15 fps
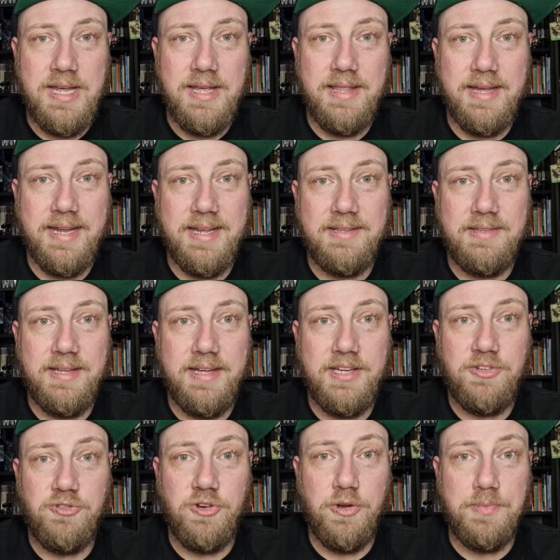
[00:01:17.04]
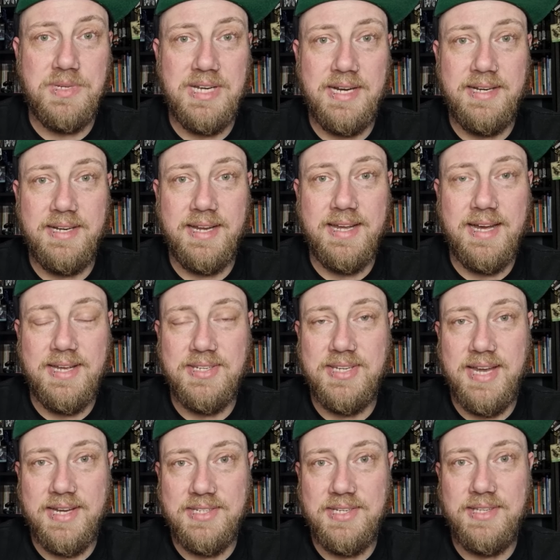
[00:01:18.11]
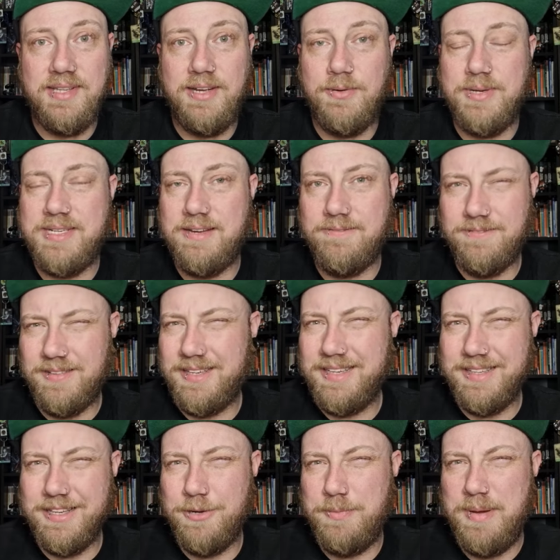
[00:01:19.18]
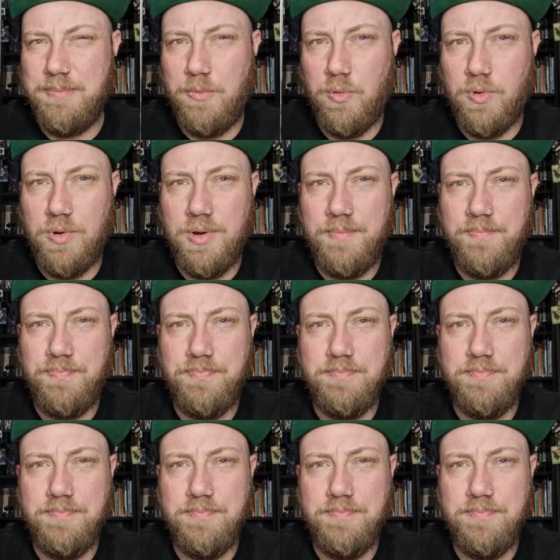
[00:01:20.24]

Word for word: the the troops under Gar Saxon, they were definitely a little bit more